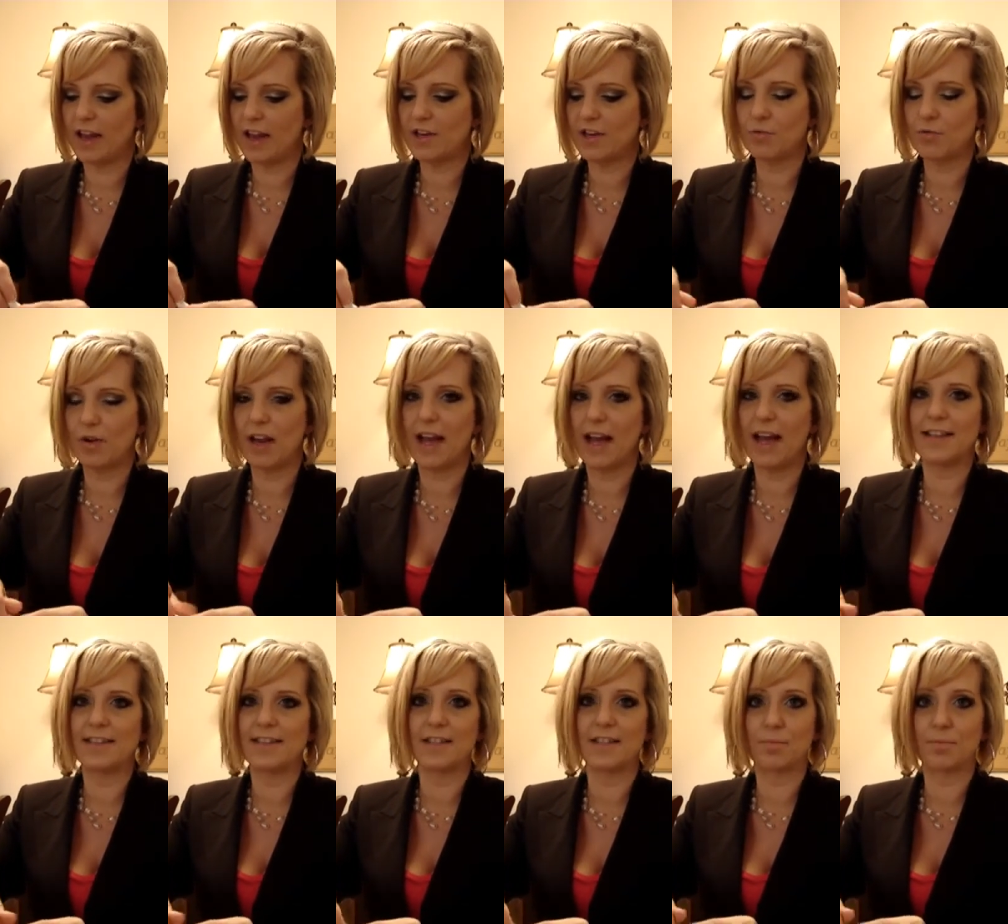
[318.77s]
each one
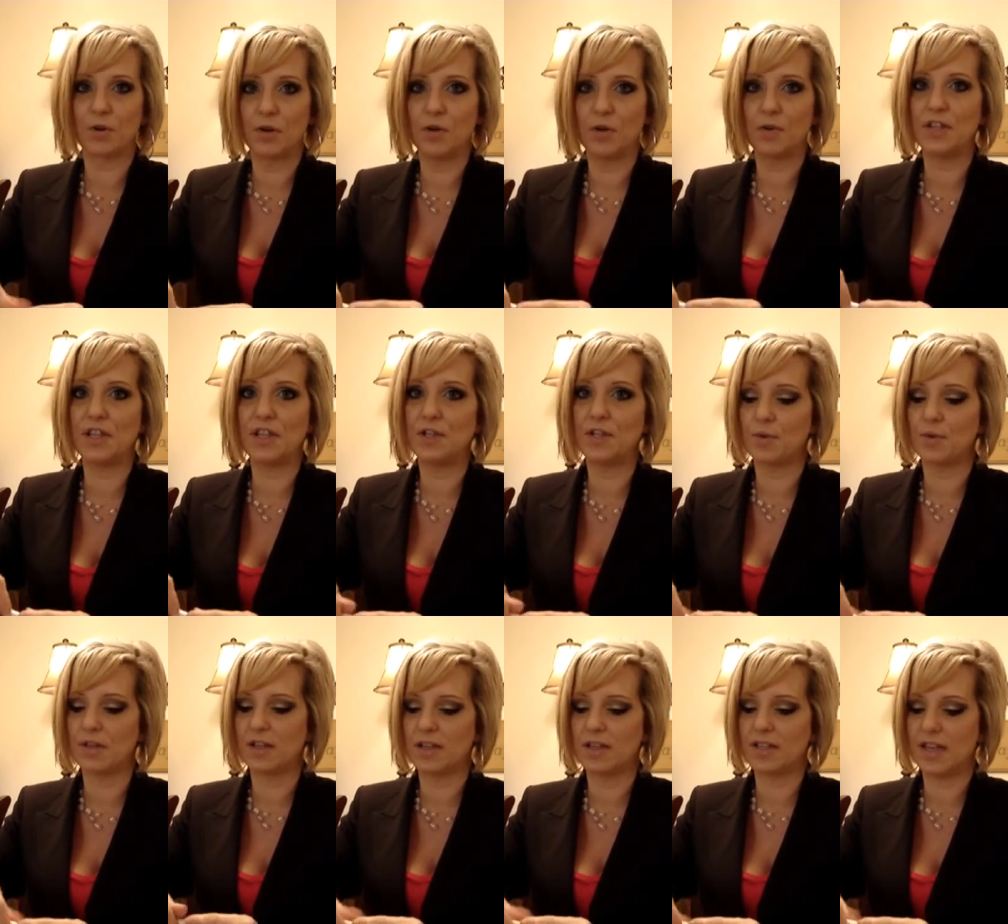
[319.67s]
has its pros, each
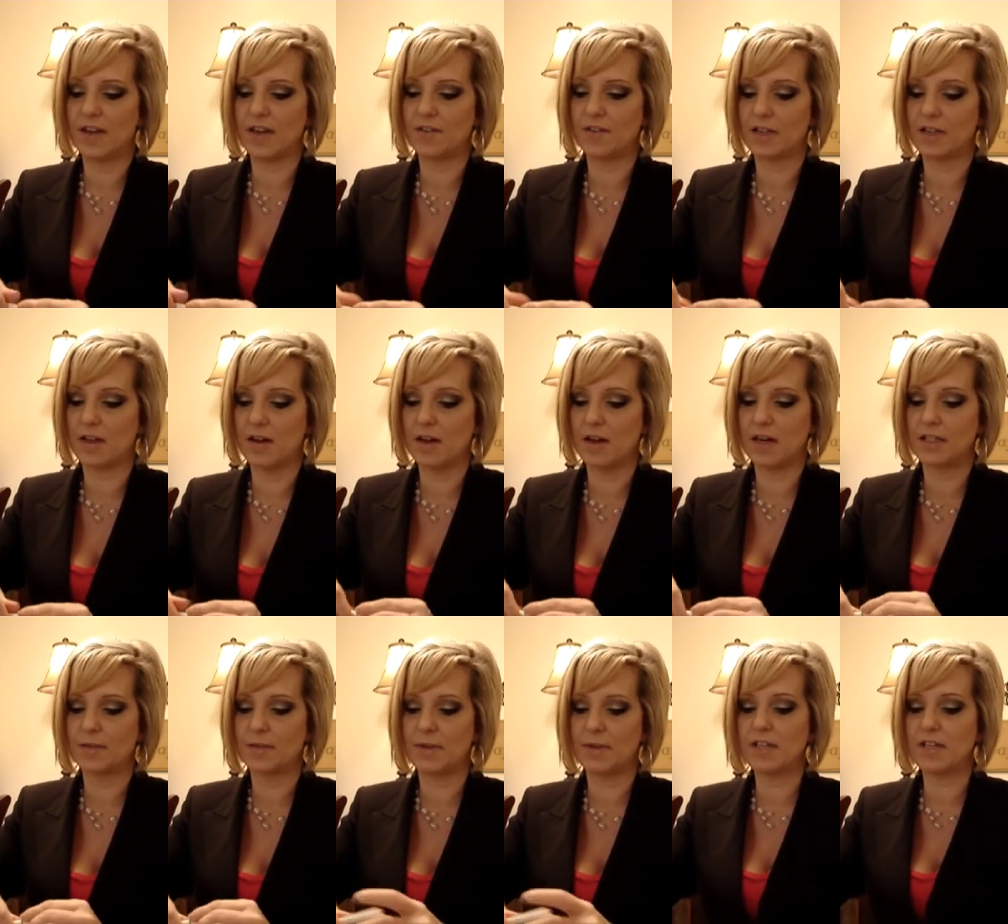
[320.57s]
one does have its
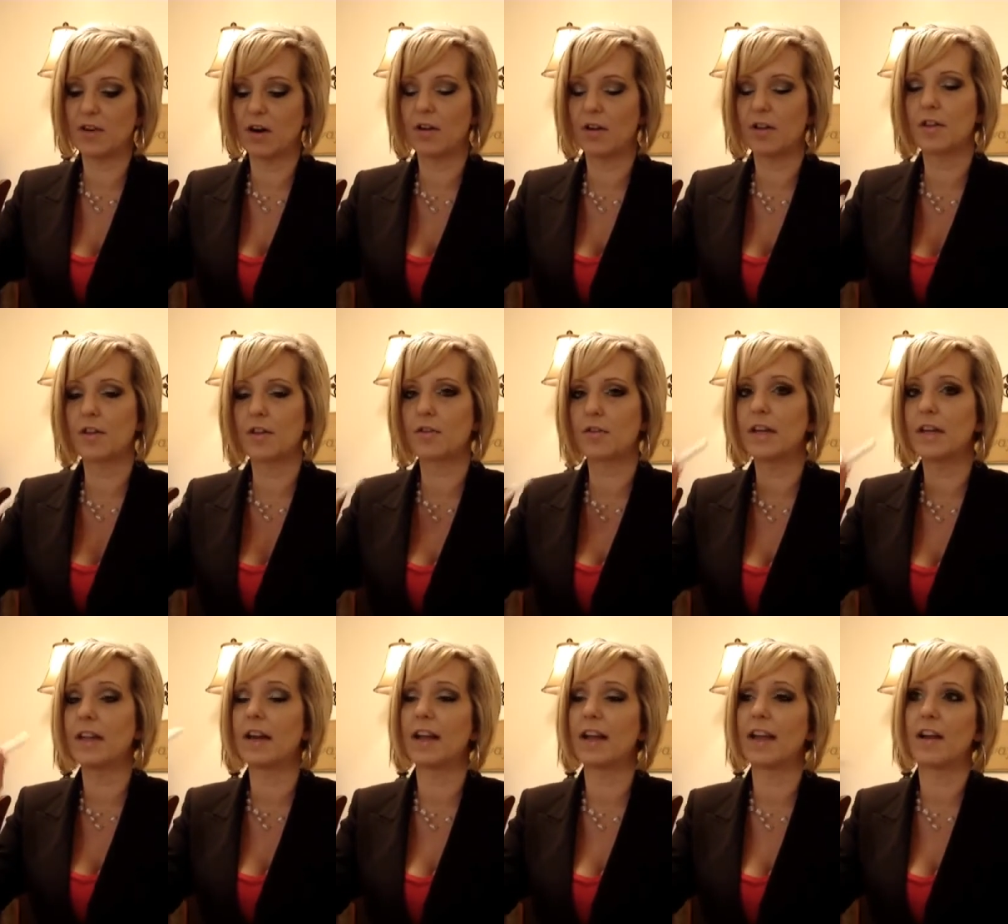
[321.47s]
cons, but these are the
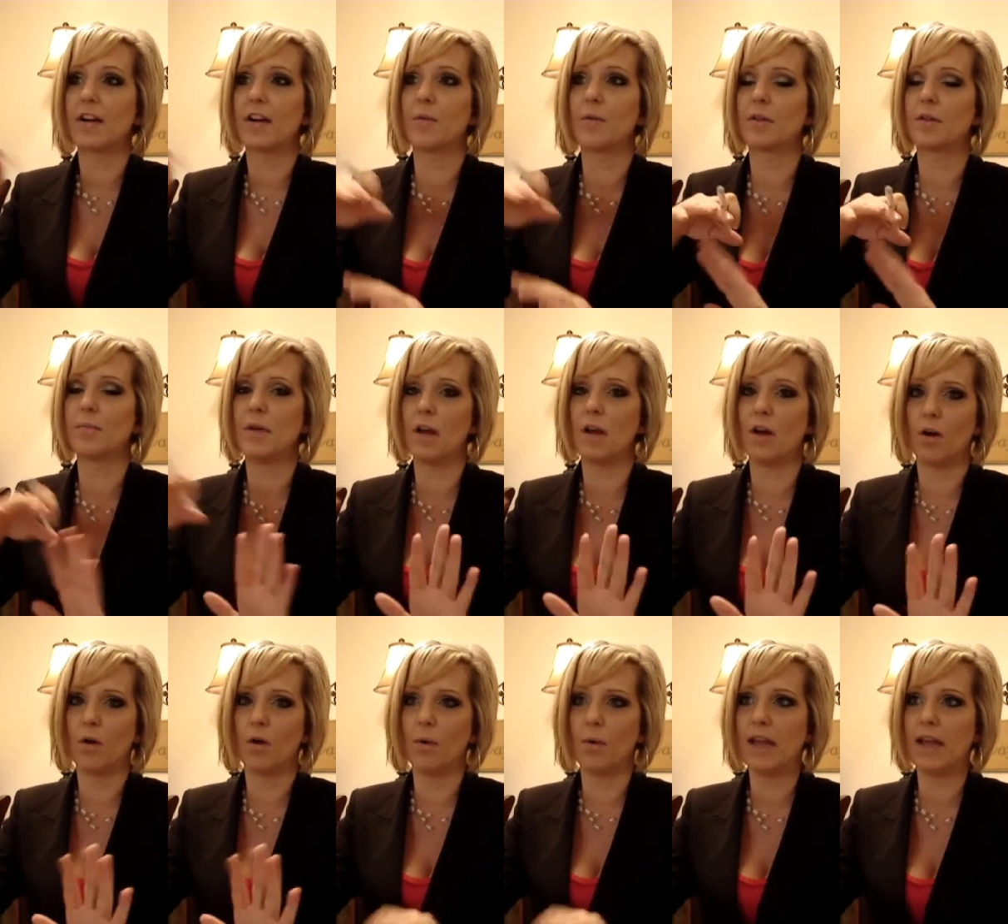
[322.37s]
three that I carry with me
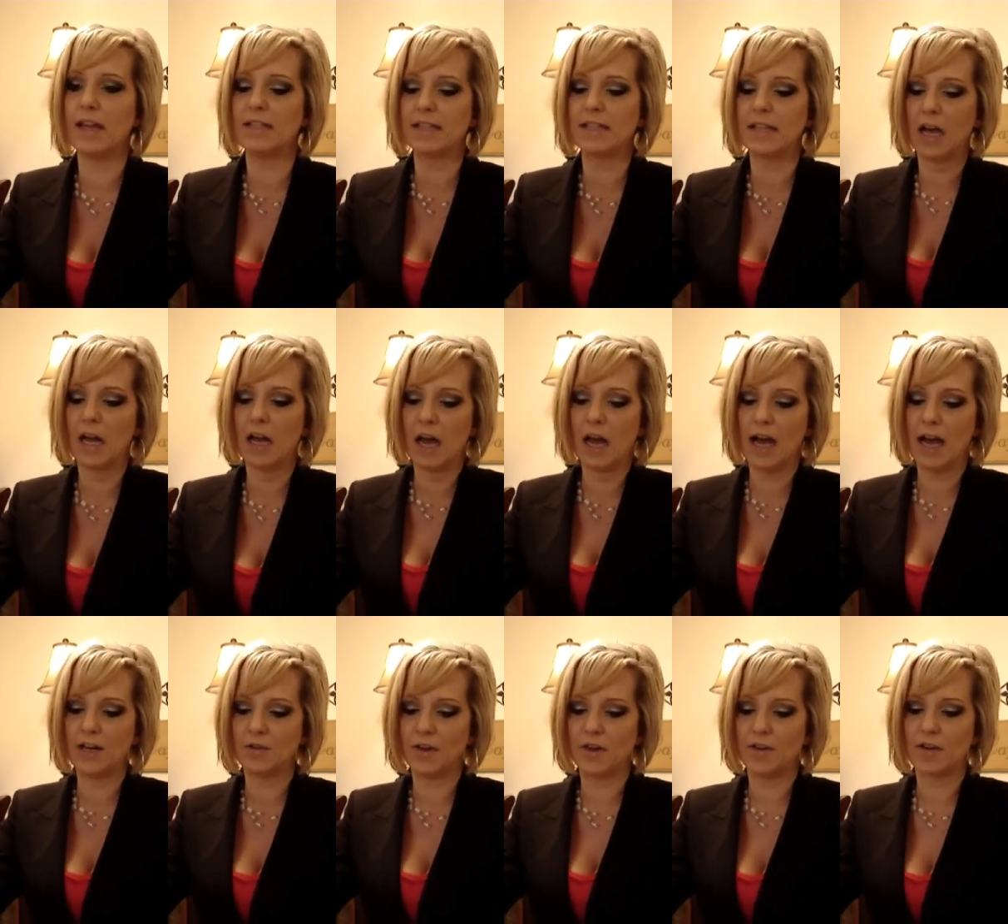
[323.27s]
always.
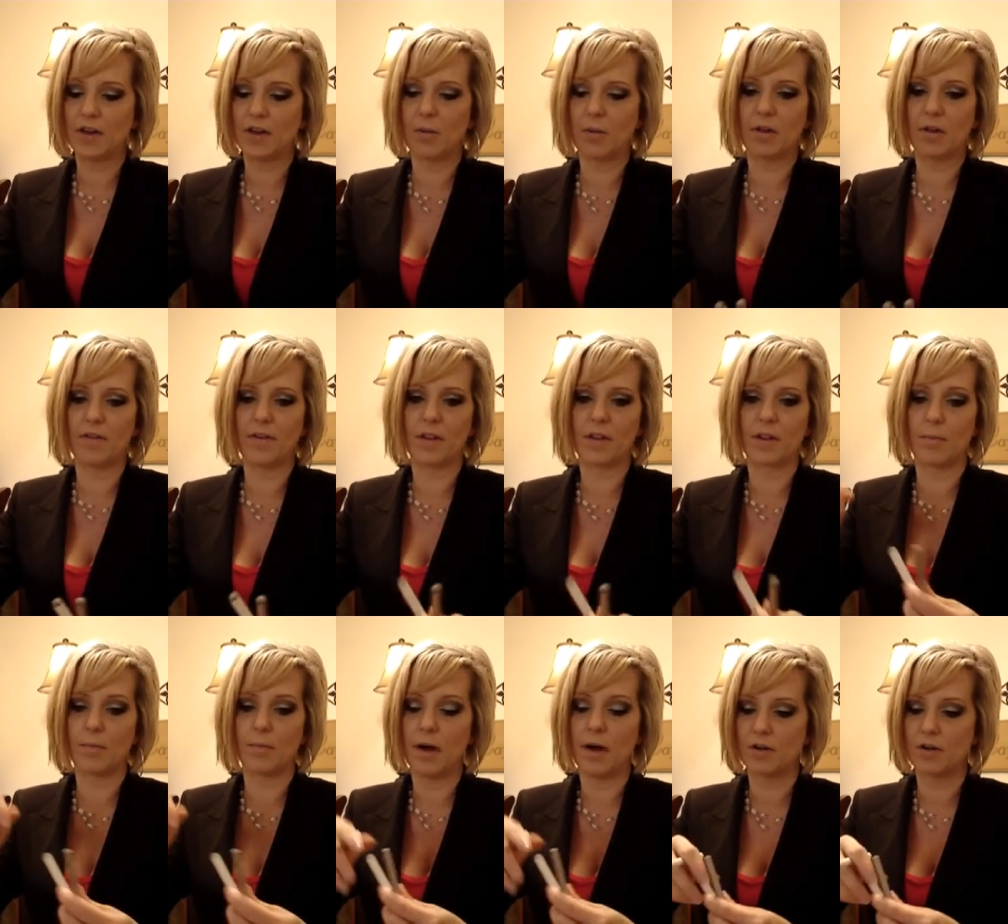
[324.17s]
I do have a couple of
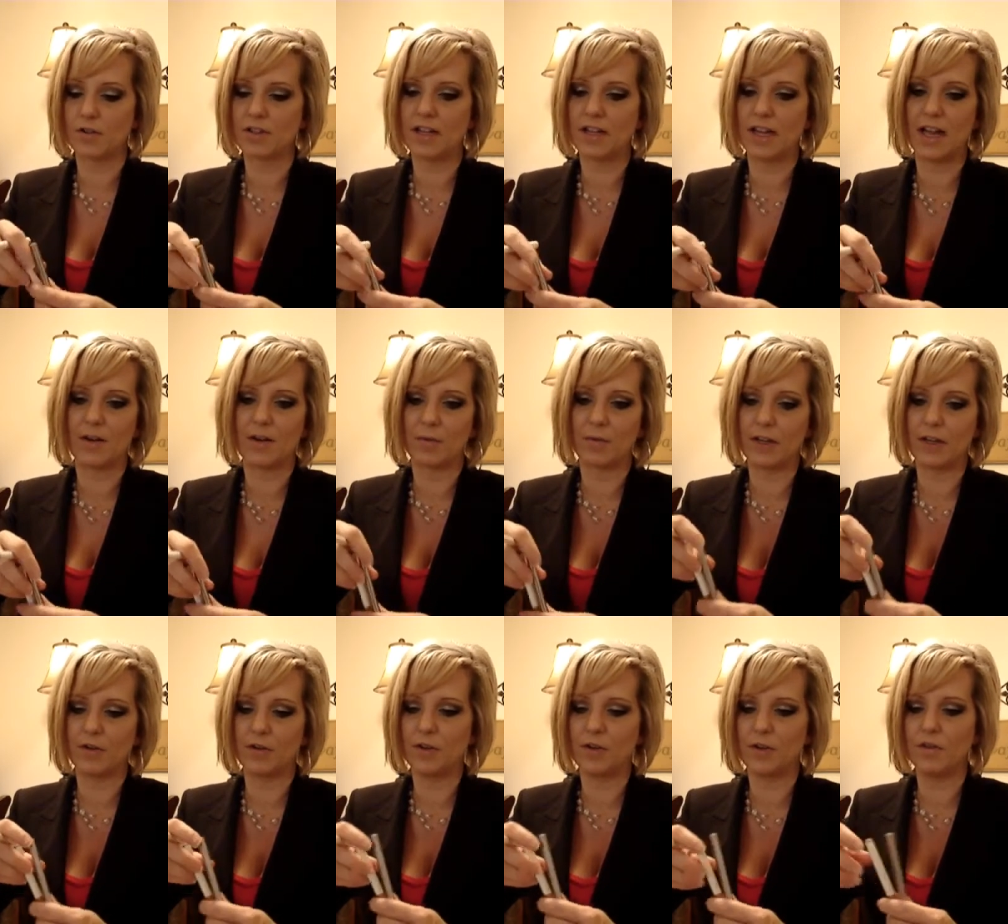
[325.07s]
other models that I
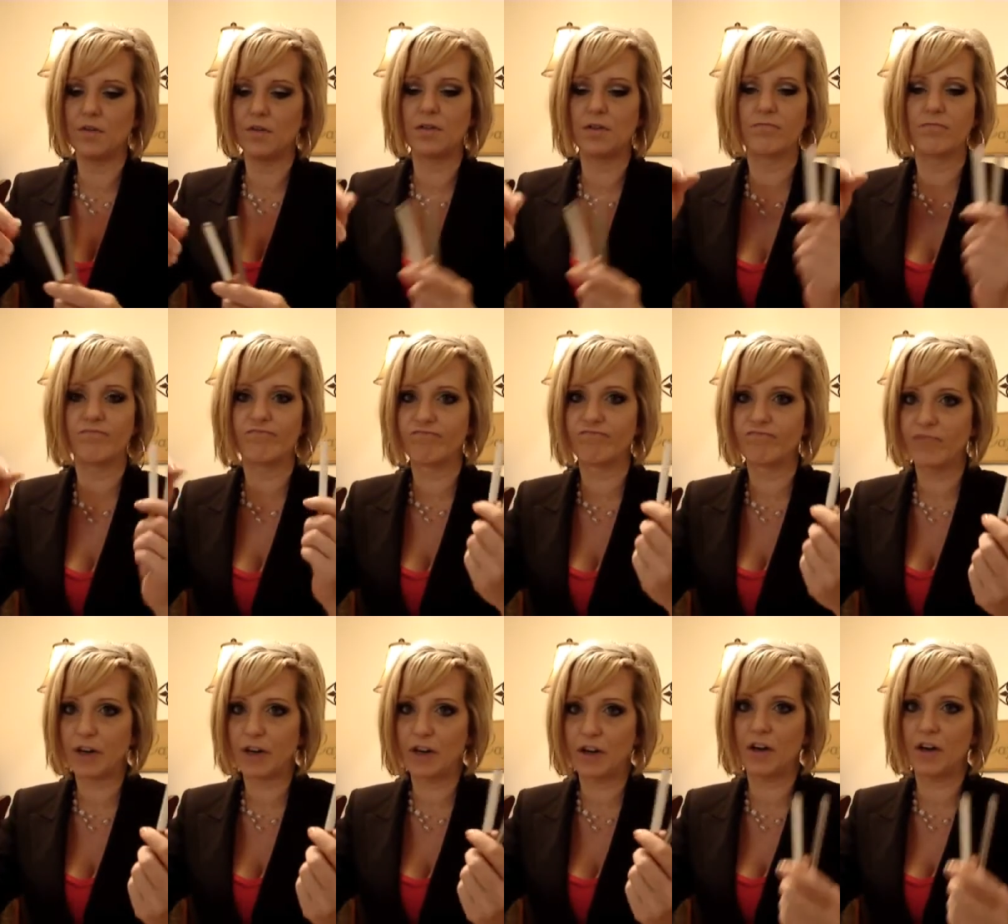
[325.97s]
really don't use
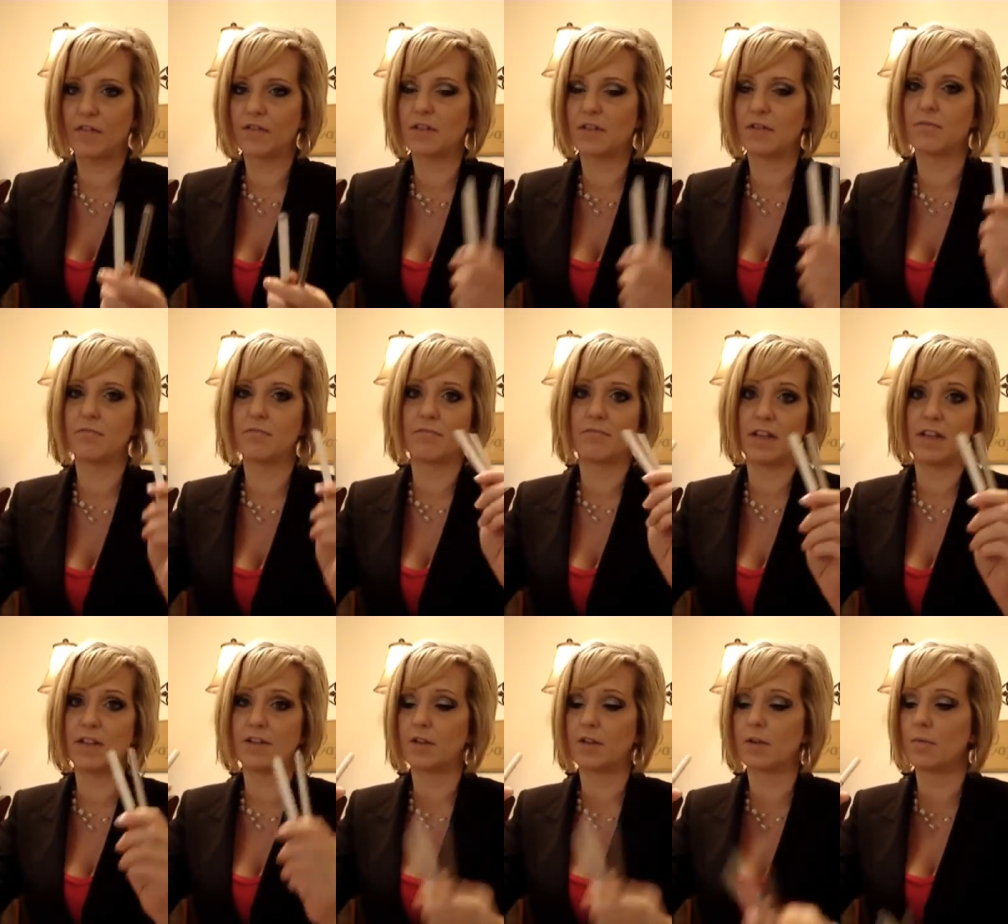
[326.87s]
very often.
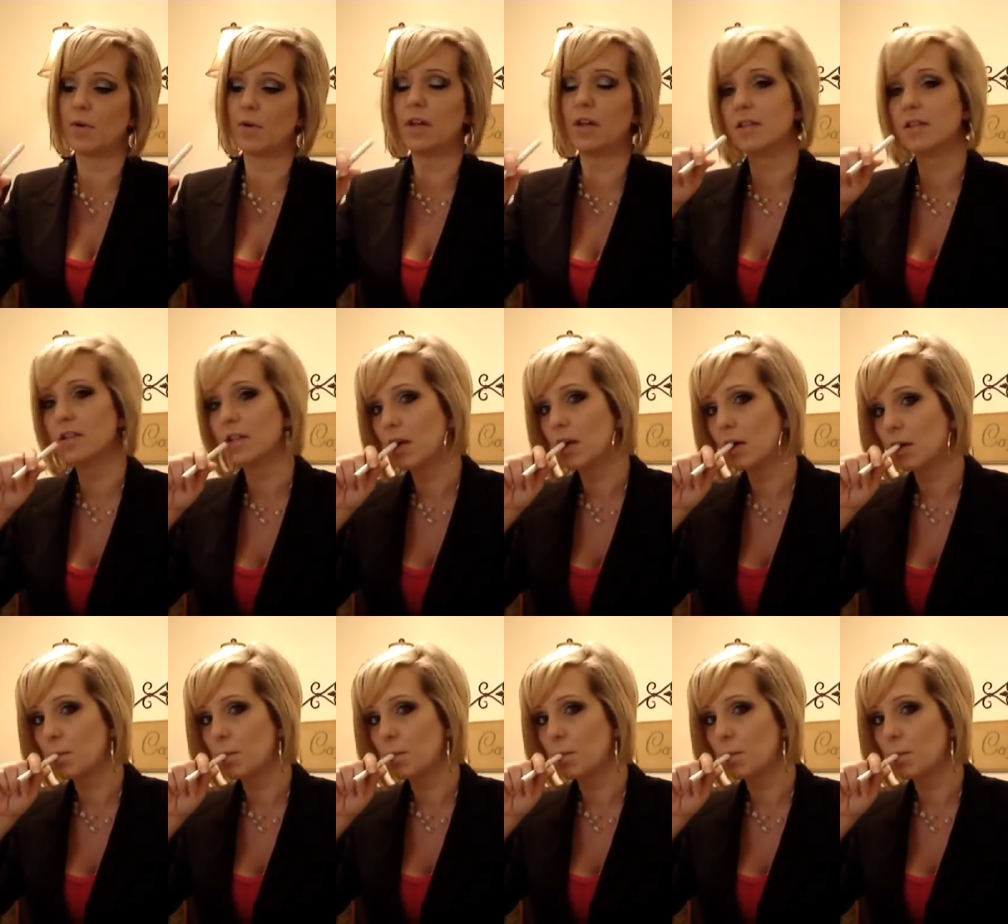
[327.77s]
These are the ones.